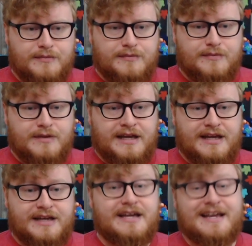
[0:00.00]

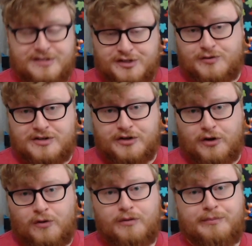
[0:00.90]
Is a stretch
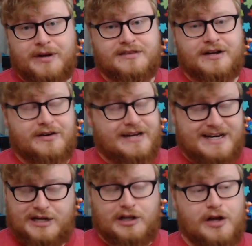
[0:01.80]
goal, but they're
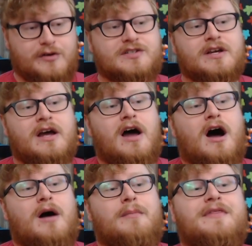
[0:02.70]
getting close.
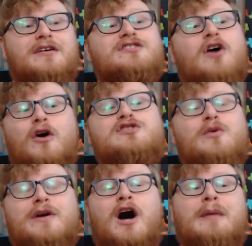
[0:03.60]
There is
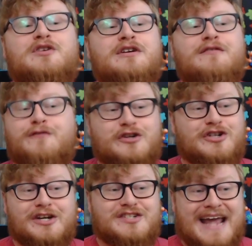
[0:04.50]
also an option for
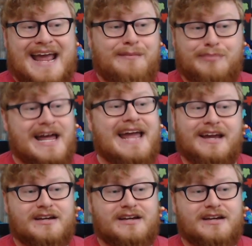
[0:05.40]
just a blank,